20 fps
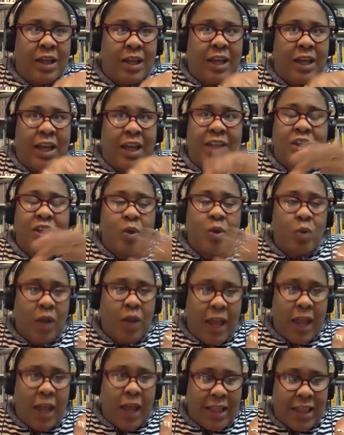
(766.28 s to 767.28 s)
I don't
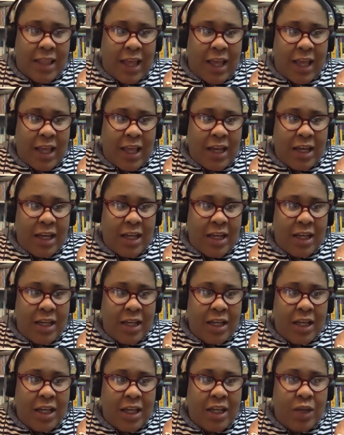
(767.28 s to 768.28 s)
like that.
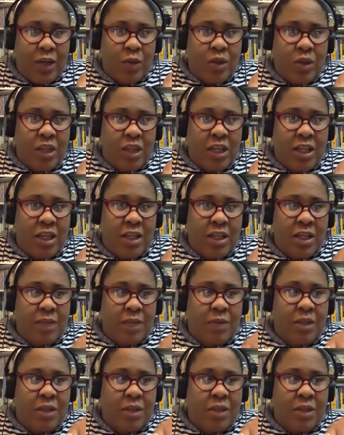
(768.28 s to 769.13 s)
I don't think,